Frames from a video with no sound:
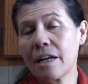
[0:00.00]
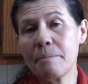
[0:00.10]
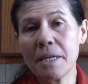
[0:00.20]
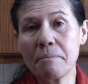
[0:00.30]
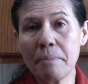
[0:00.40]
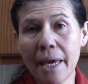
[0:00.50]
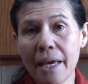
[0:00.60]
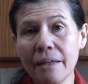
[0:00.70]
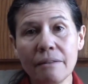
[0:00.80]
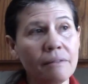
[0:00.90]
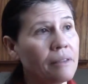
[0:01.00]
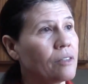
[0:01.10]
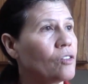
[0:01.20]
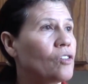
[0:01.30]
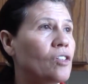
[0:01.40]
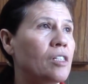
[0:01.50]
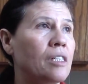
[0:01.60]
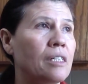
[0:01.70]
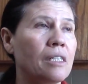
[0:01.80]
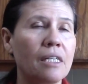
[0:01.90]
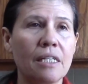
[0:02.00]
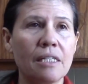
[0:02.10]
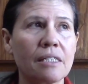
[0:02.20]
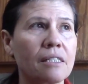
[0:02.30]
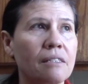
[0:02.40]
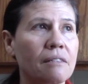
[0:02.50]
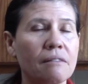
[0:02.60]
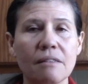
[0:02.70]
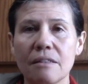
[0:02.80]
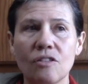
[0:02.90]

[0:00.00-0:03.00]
going to be in pain. She has